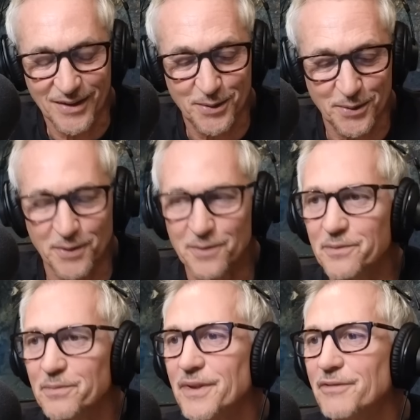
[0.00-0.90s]
Cool,
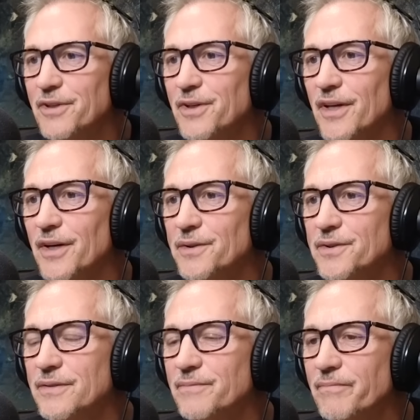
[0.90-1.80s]
been a few of
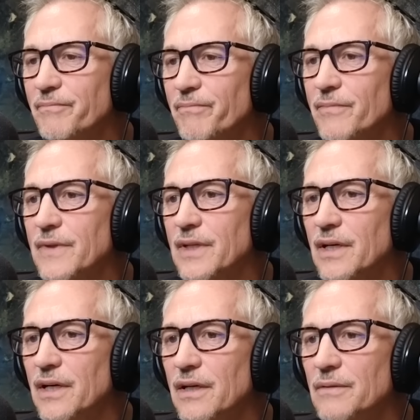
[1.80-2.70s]
those.
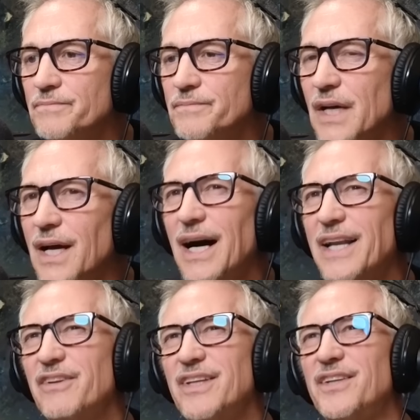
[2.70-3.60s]
Um, I
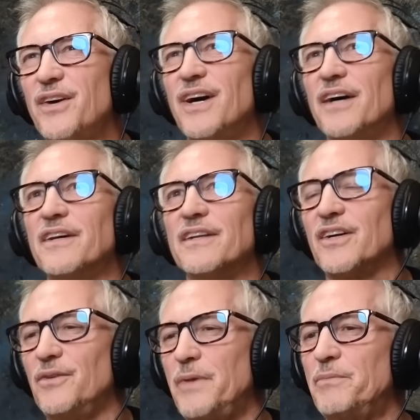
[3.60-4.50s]
know you don't. I, don't, I
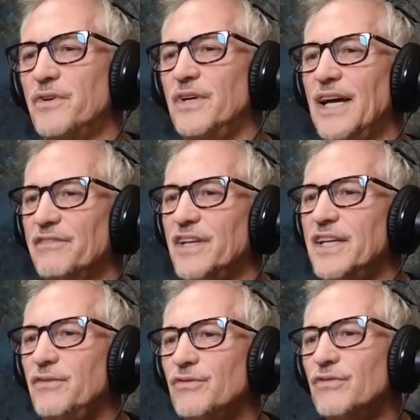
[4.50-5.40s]
can't remember really having
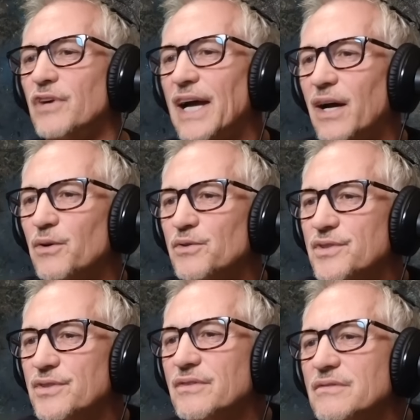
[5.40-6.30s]
any
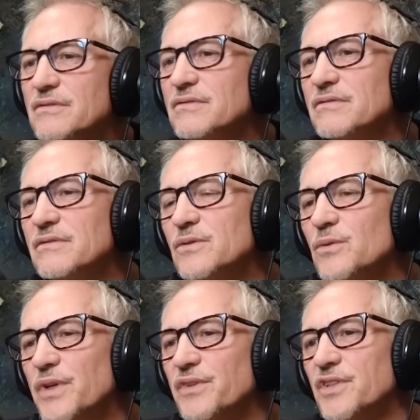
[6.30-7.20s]
rows
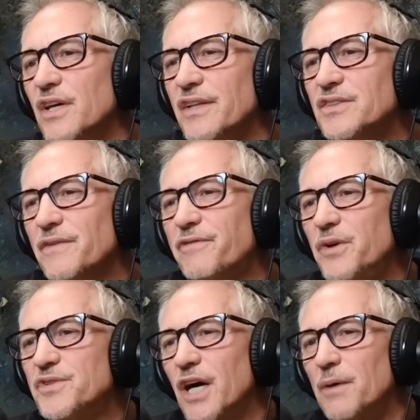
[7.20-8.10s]
with. There's a
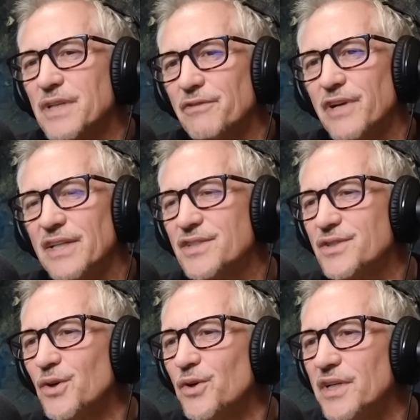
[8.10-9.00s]
few times I've read
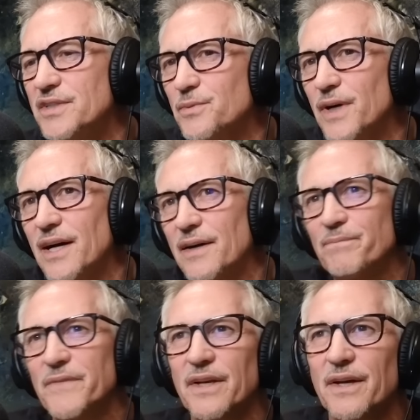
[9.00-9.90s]
stories where
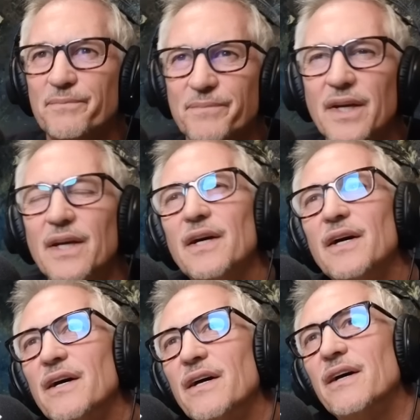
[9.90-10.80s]
you know
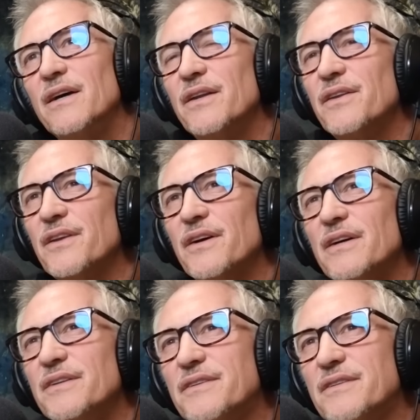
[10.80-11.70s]

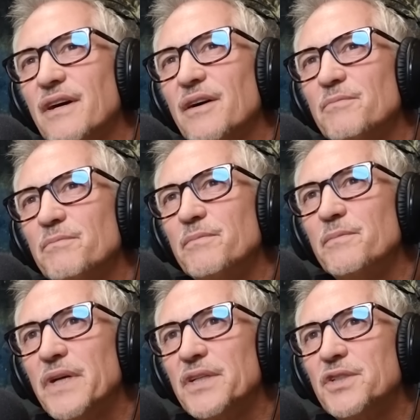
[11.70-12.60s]
that had um,
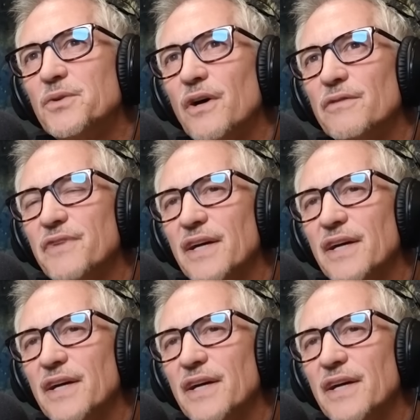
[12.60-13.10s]
pissed you off.